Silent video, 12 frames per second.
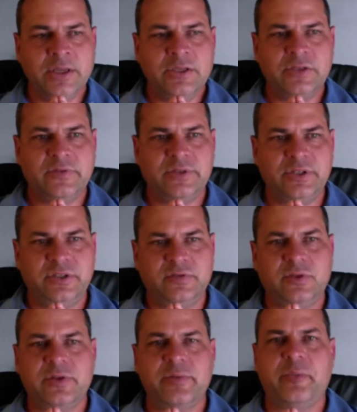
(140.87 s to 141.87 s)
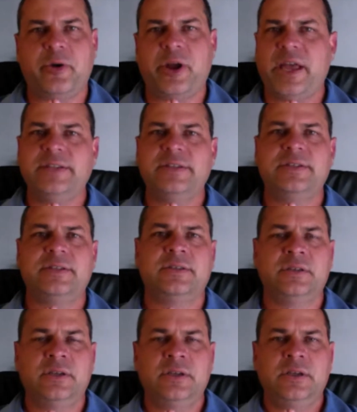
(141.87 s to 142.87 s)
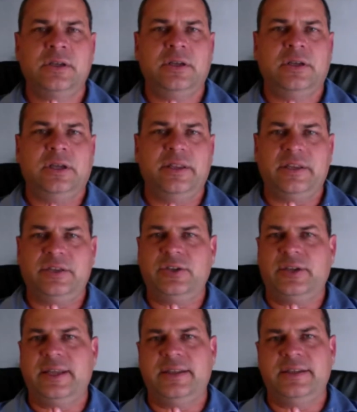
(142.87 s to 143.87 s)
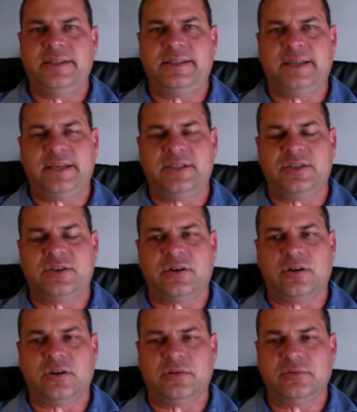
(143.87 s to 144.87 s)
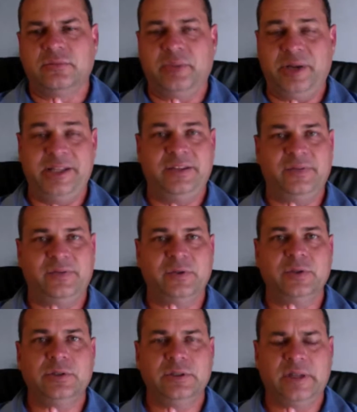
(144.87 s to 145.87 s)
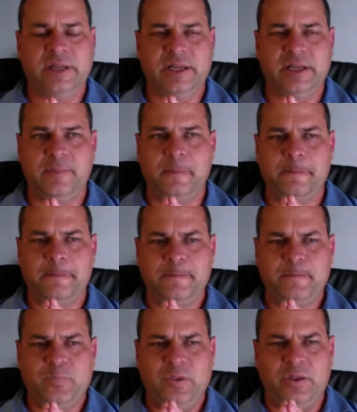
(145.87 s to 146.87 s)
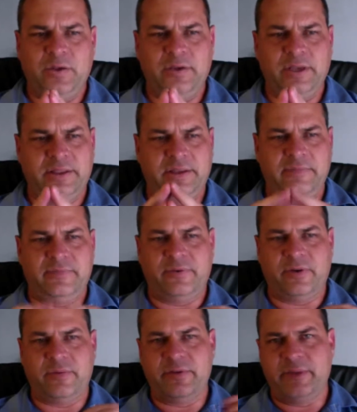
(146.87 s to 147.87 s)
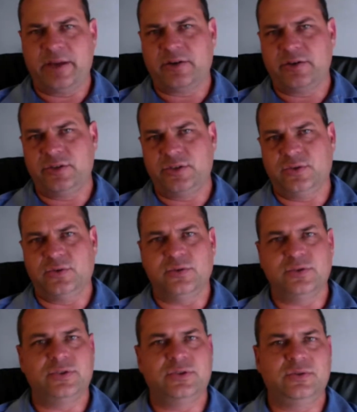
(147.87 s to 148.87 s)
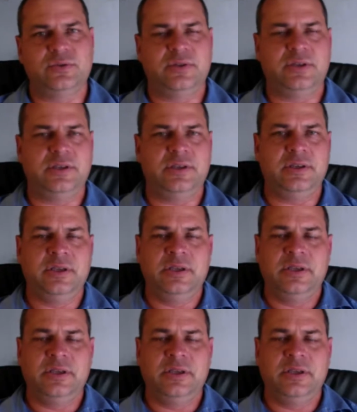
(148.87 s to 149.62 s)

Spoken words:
So first of all, the brands that you get these days are plentiful. You get them from the macro stores to the